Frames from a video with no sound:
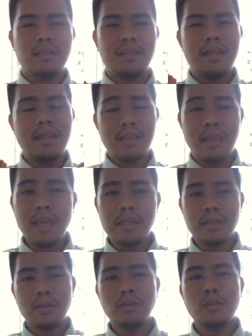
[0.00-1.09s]
Then take
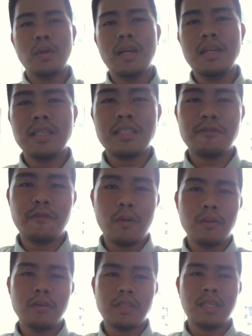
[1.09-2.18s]
note, we are just
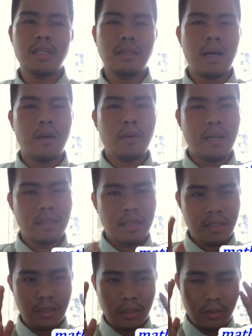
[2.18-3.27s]
focusing our
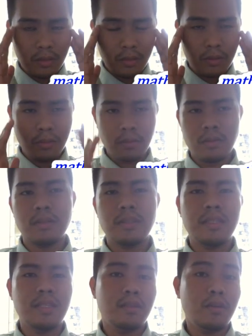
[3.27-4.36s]
attention to
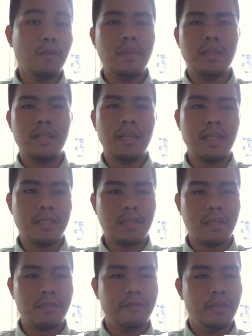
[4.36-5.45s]
the geometry
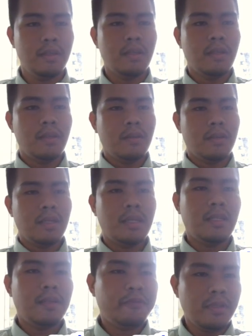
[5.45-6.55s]
itself.
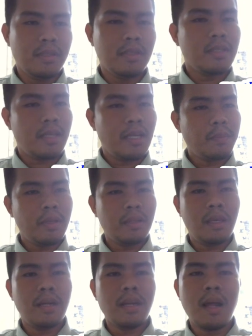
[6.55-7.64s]
In the first statement
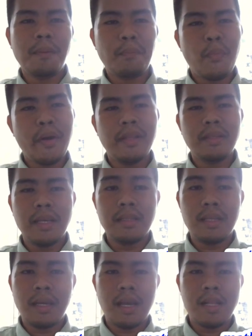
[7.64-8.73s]
here, a point
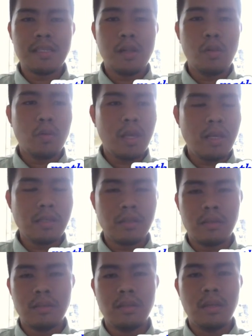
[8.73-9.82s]
indicates a
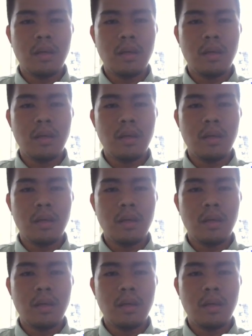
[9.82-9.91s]
location